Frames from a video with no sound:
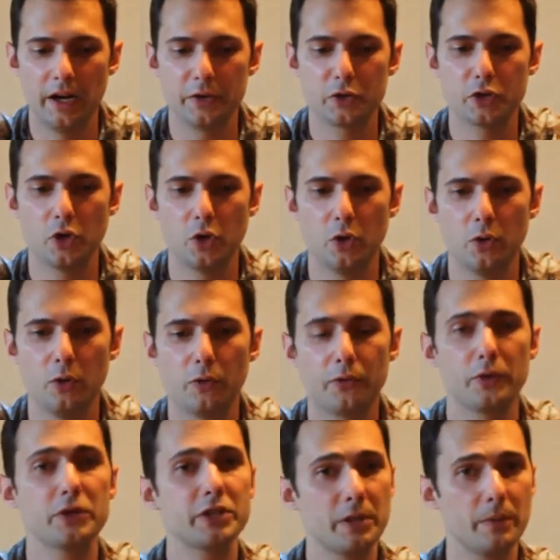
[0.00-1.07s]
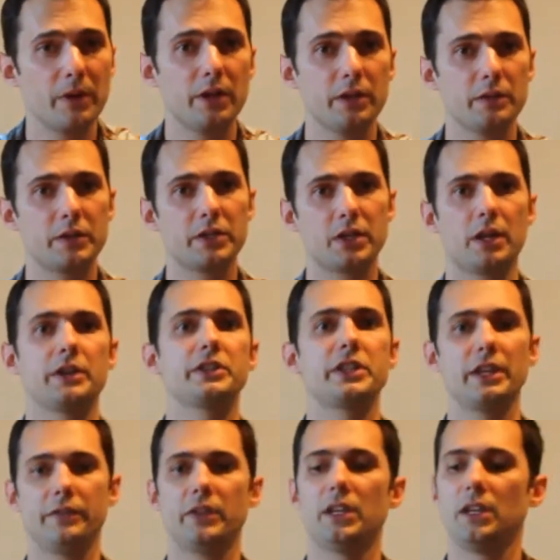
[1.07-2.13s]
So first I want to kind of
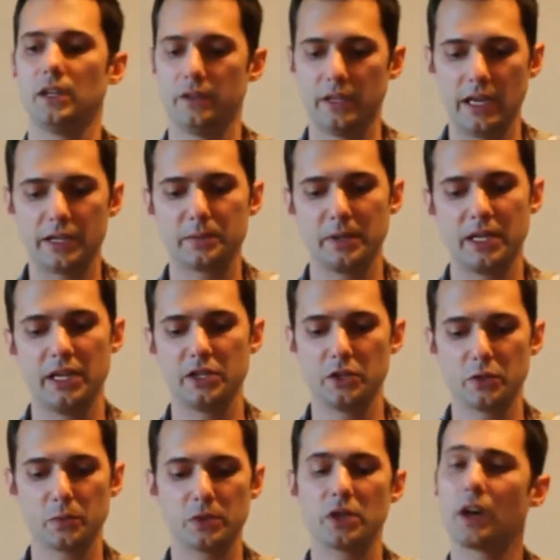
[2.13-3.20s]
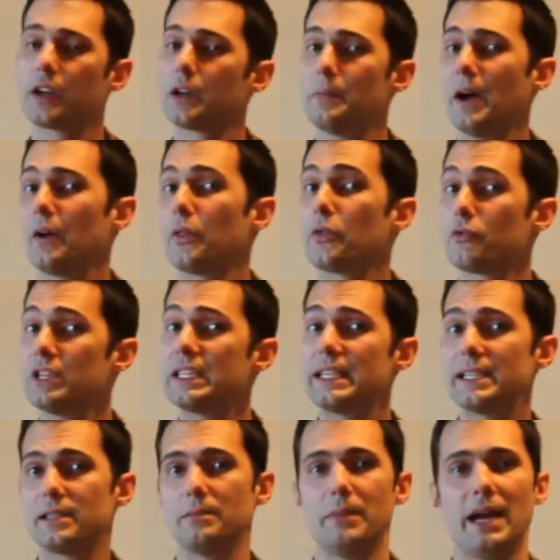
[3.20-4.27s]
set the expectations. We're talking about
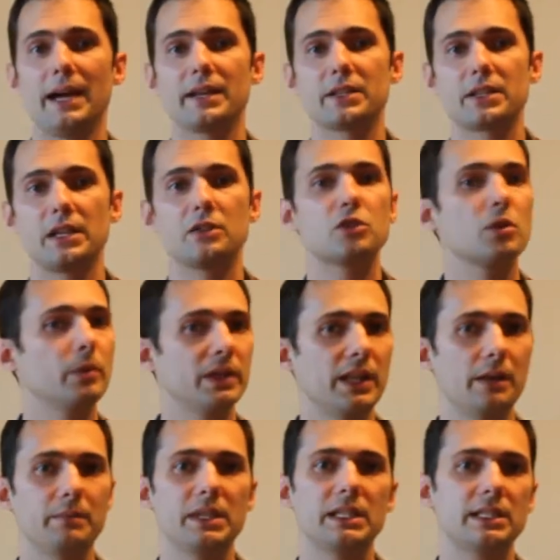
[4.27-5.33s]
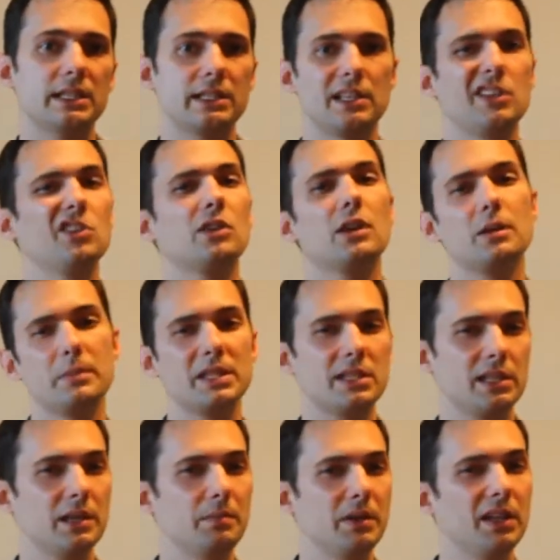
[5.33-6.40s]
3-season bags, and so what that means is that you're going to be
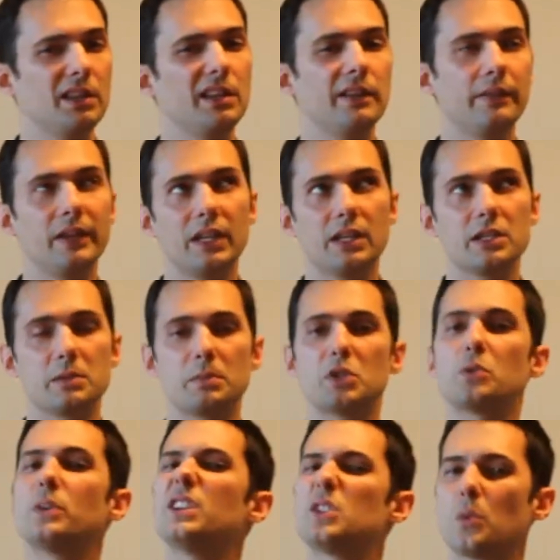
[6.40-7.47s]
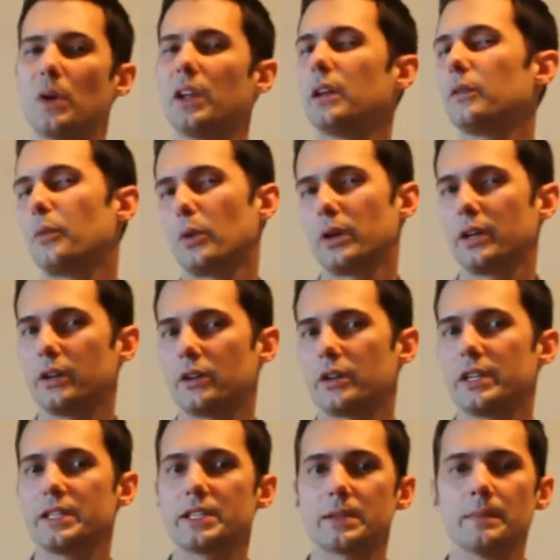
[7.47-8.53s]
sleeping in the evenings between 20 and 40
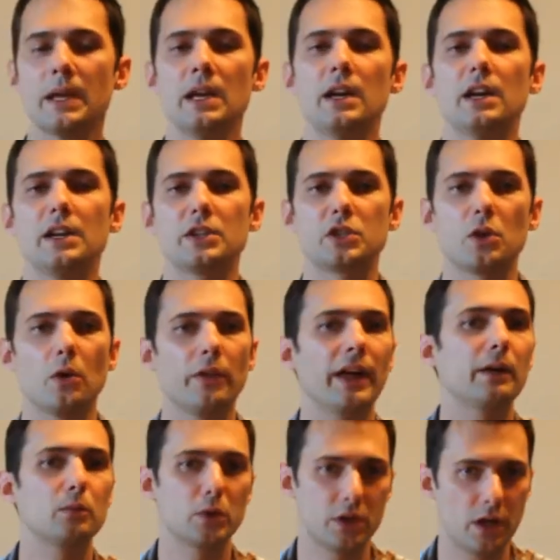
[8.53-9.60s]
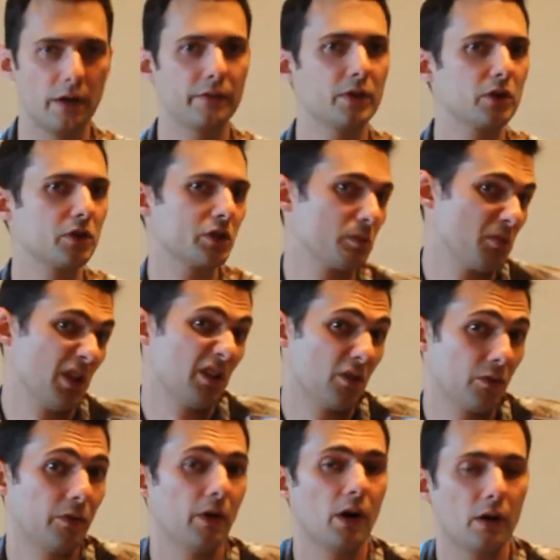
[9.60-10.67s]
degrees. So that would cover spring
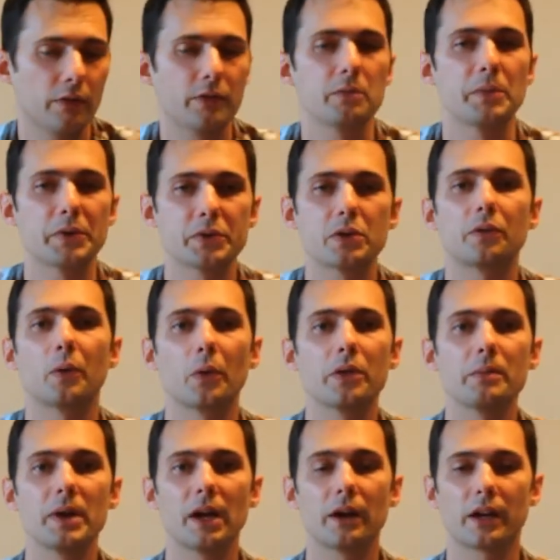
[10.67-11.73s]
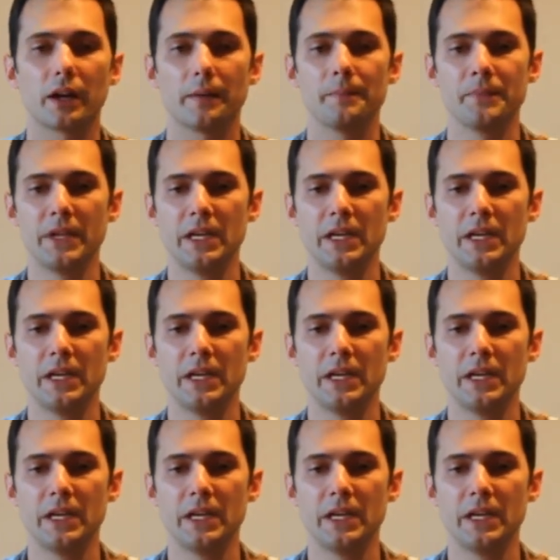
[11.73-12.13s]
through fall for most of North America.